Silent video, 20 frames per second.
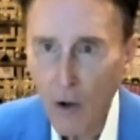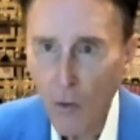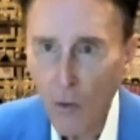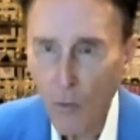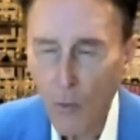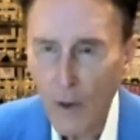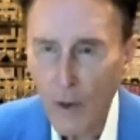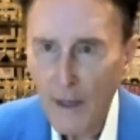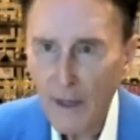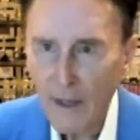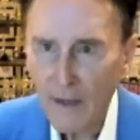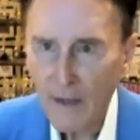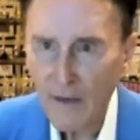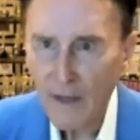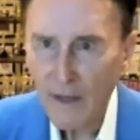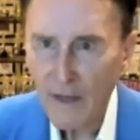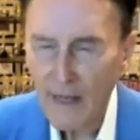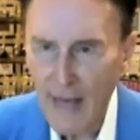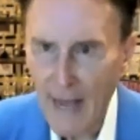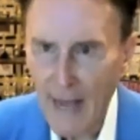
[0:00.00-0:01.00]
what in
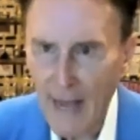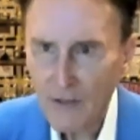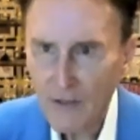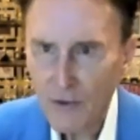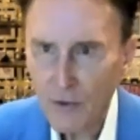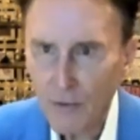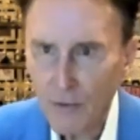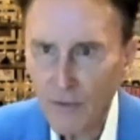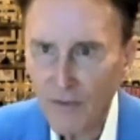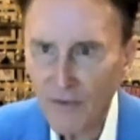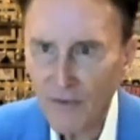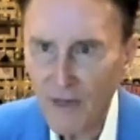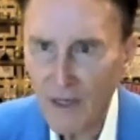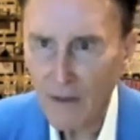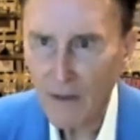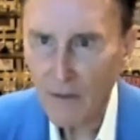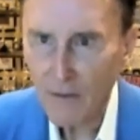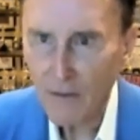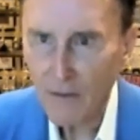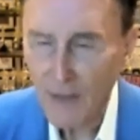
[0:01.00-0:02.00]
the natural
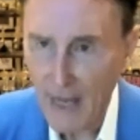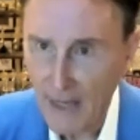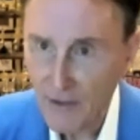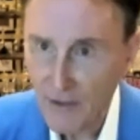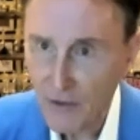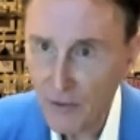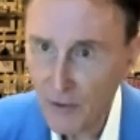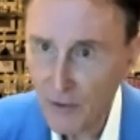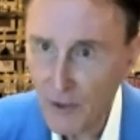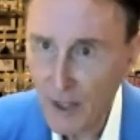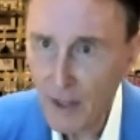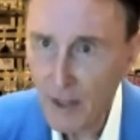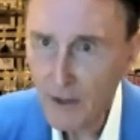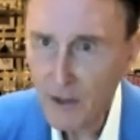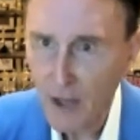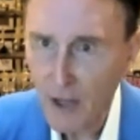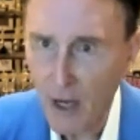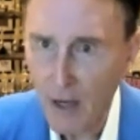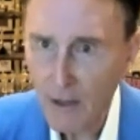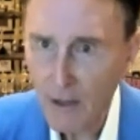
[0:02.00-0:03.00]
field, natural,
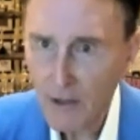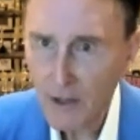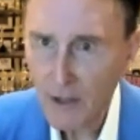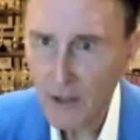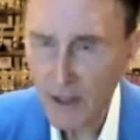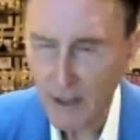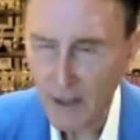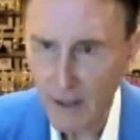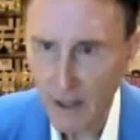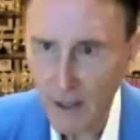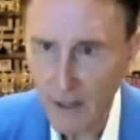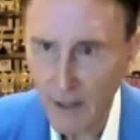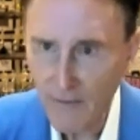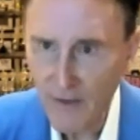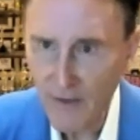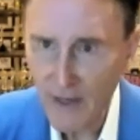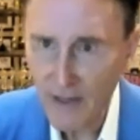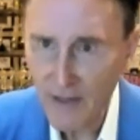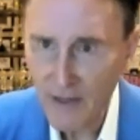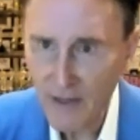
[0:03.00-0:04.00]
non-toxic, and
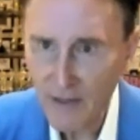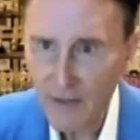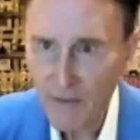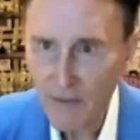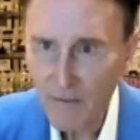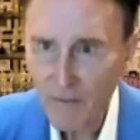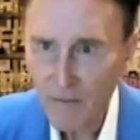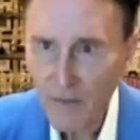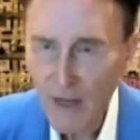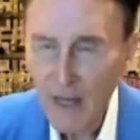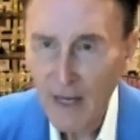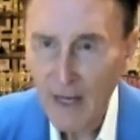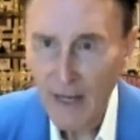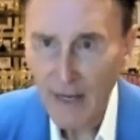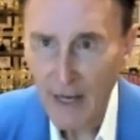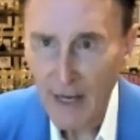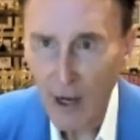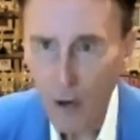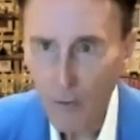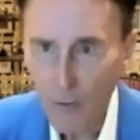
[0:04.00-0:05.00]
non-invasive,
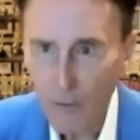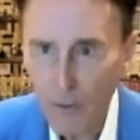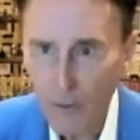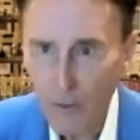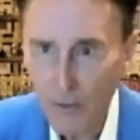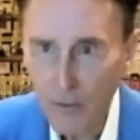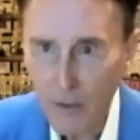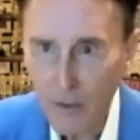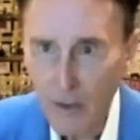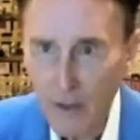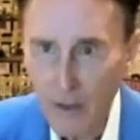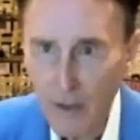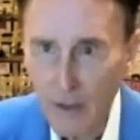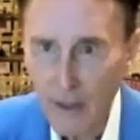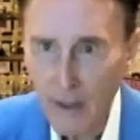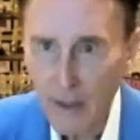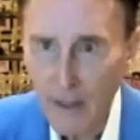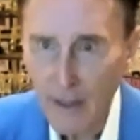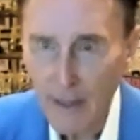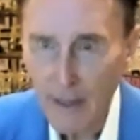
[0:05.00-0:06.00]
can help you
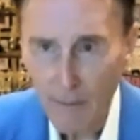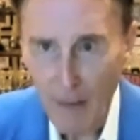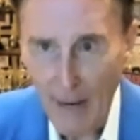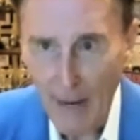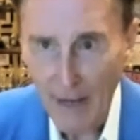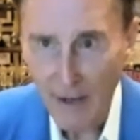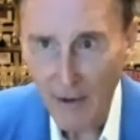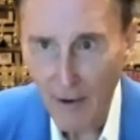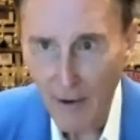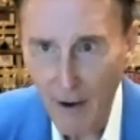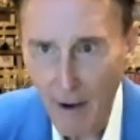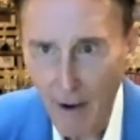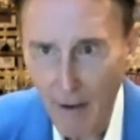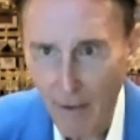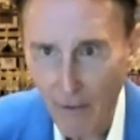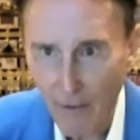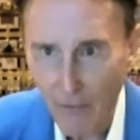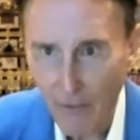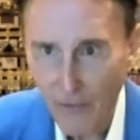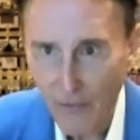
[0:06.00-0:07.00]
get back your
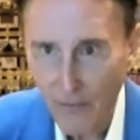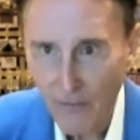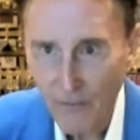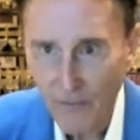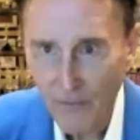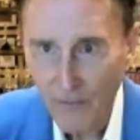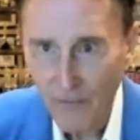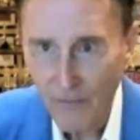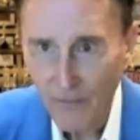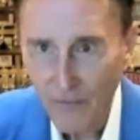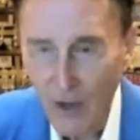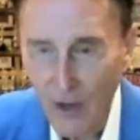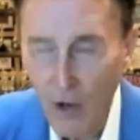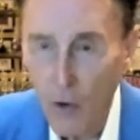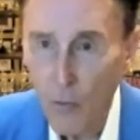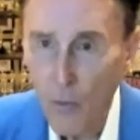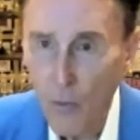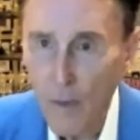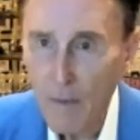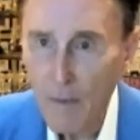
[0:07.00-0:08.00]
health.
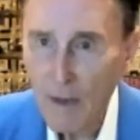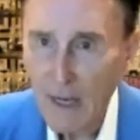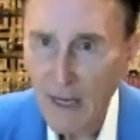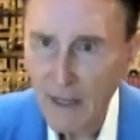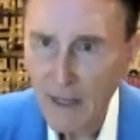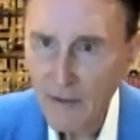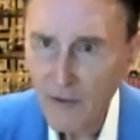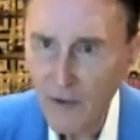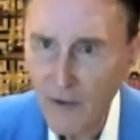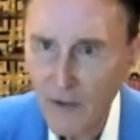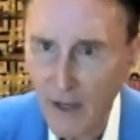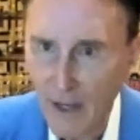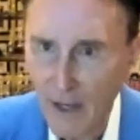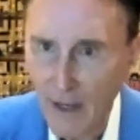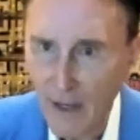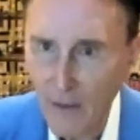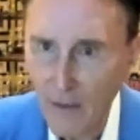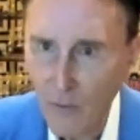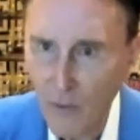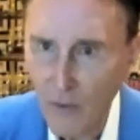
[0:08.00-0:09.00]
We begin
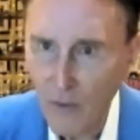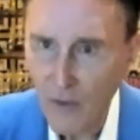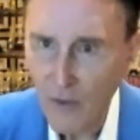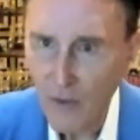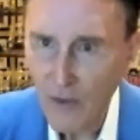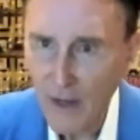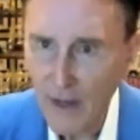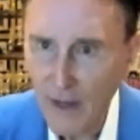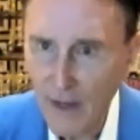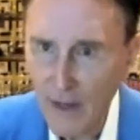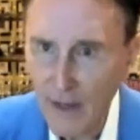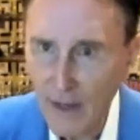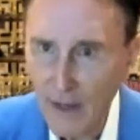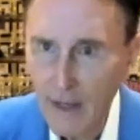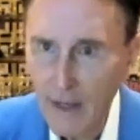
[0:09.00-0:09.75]
today with a